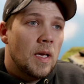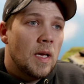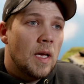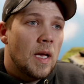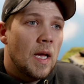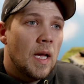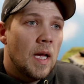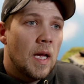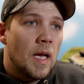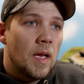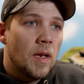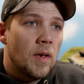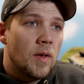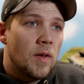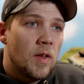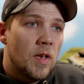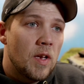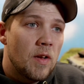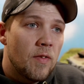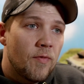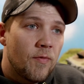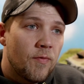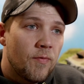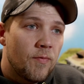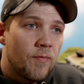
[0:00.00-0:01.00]
And
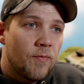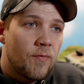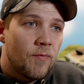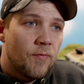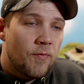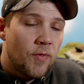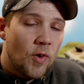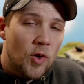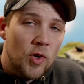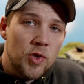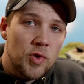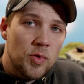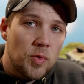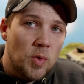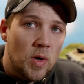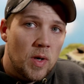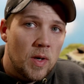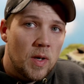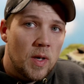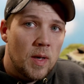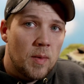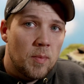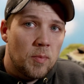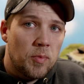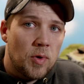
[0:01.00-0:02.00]
the first
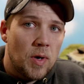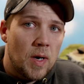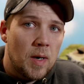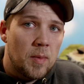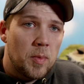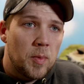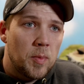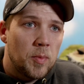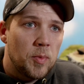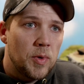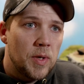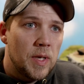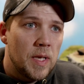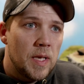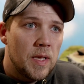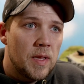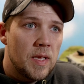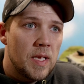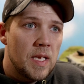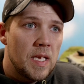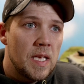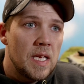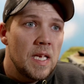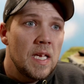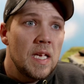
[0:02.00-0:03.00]
one, and probably
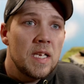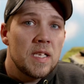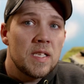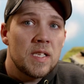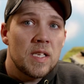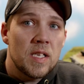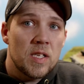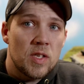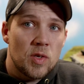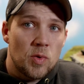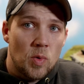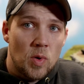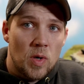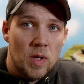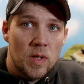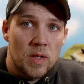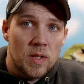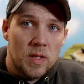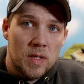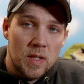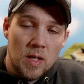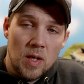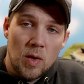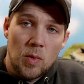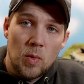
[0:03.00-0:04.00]
the easiest one
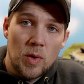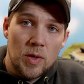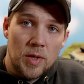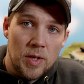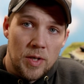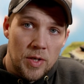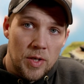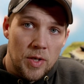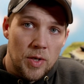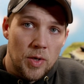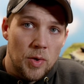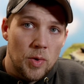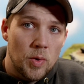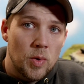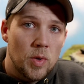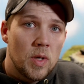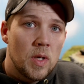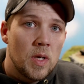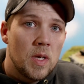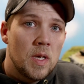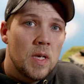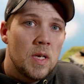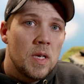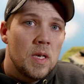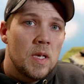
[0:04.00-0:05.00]
to tell what to do,
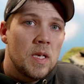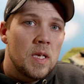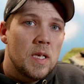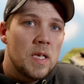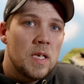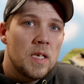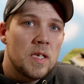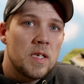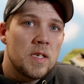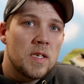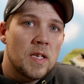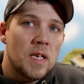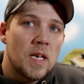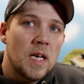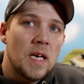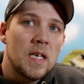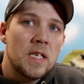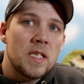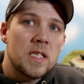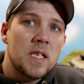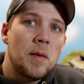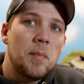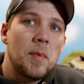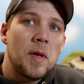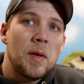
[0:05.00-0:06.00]
is the
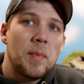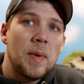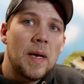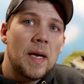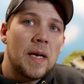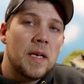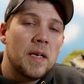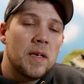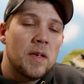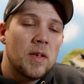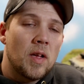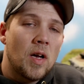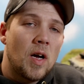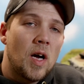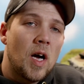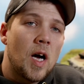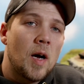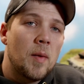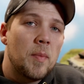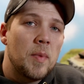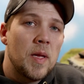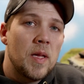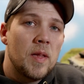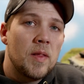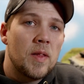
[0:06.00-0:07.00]
guys coming back into the
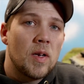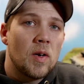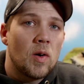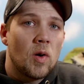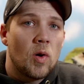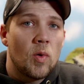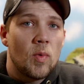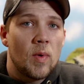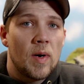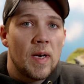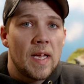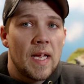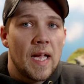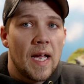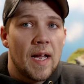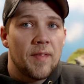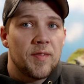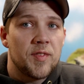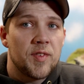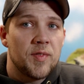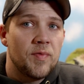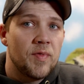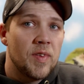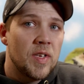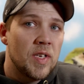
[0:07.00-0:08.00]
hobby that already have
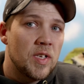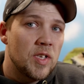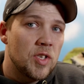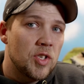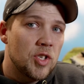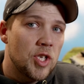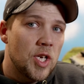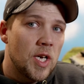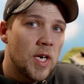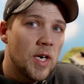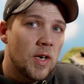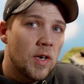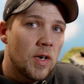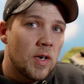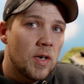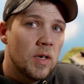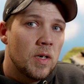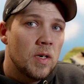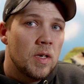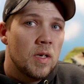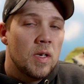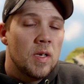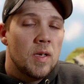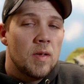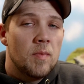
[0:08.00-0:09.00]
some vintage gear,
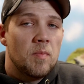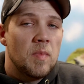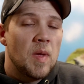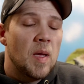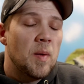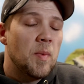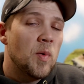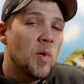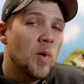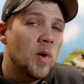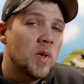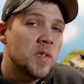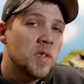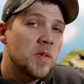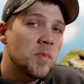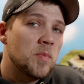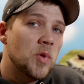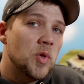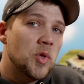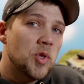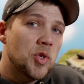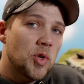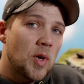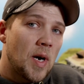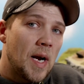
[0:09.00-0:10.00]
maybe want some
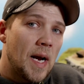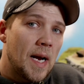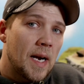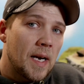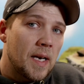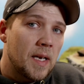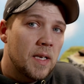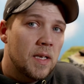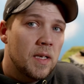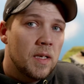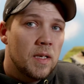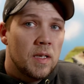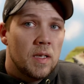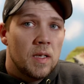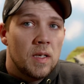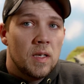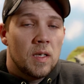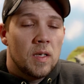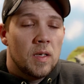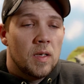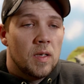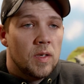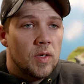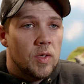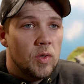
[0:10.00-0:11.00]
new track,
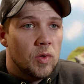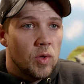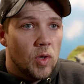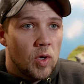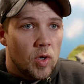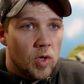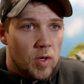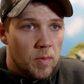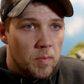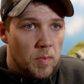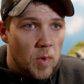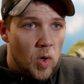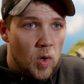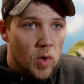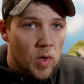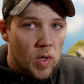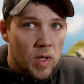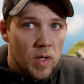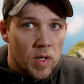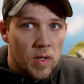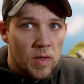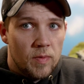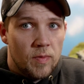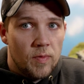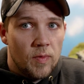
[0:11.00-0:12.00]
a new
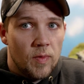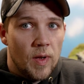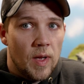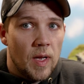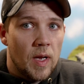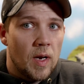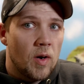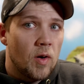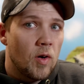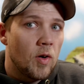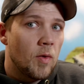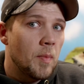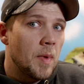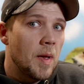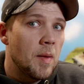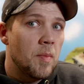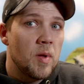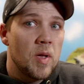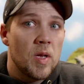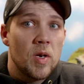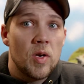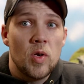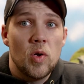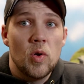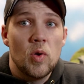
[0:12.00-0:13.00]
locomotive, or
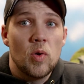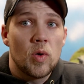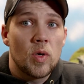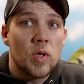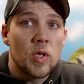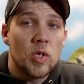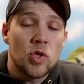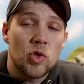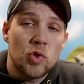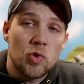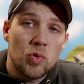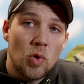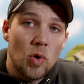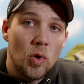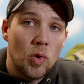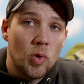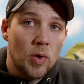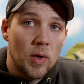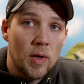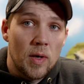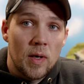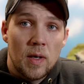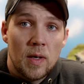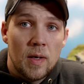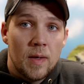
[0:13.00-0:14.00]
maybe a new
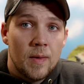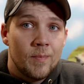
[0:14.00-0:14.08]
controller.